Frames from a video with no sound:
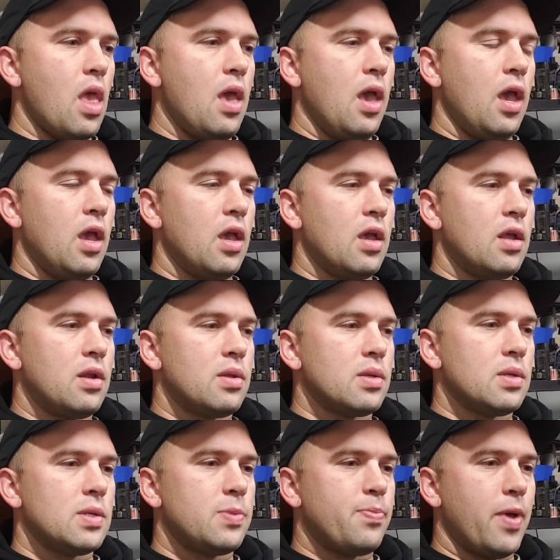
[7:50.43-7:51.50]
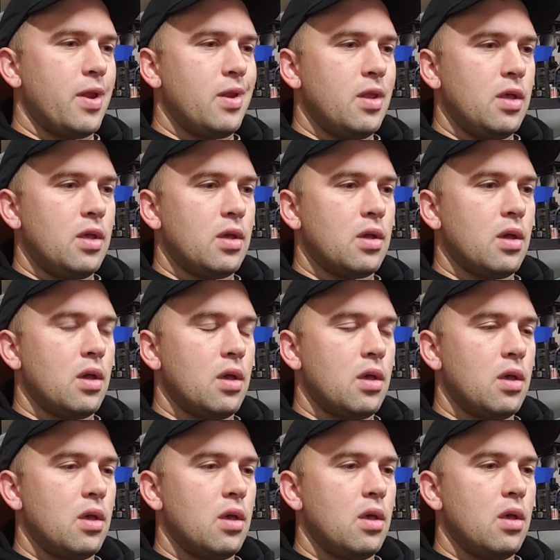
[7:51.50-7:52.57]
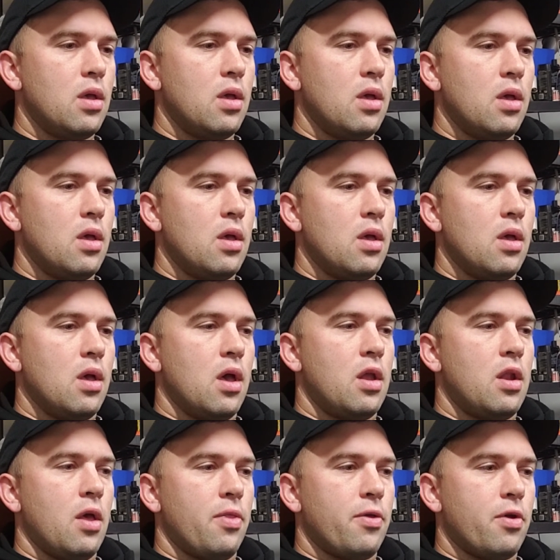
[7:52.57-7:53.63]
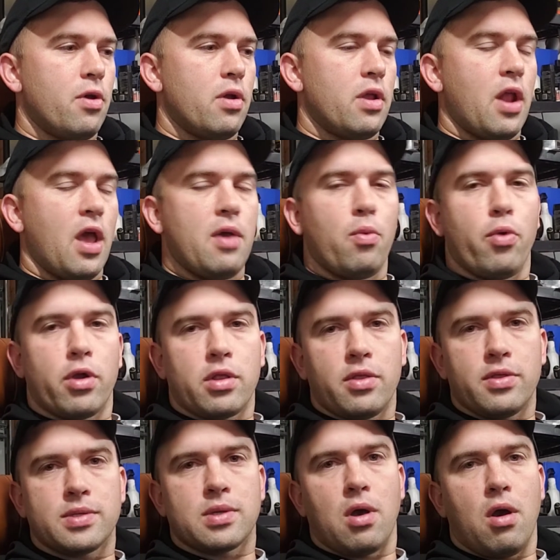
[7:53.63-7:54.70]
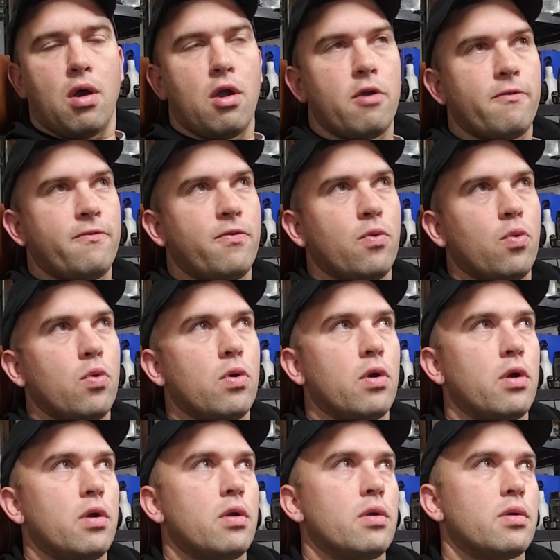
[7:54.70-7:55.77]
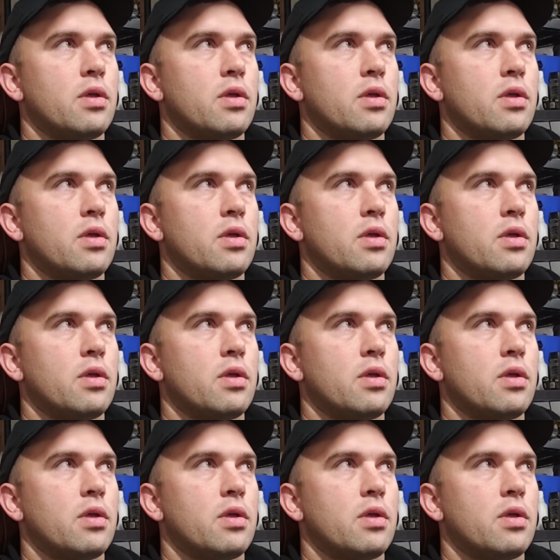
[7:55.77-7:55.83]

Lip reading: And spending and I worked on this car for